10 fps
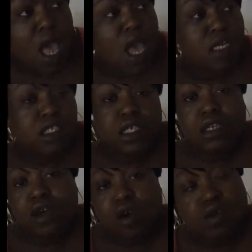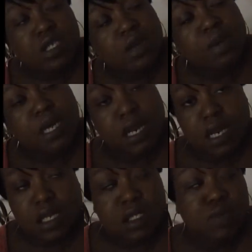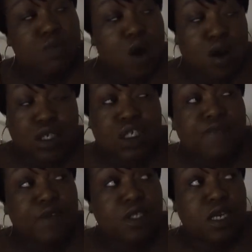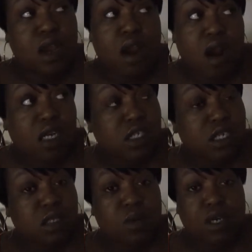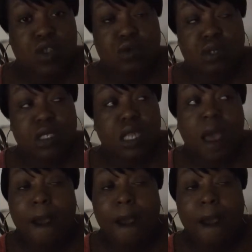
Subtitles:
And she knows in the beginning this is wrong. She feels it in her heart. She doesn't want to do this.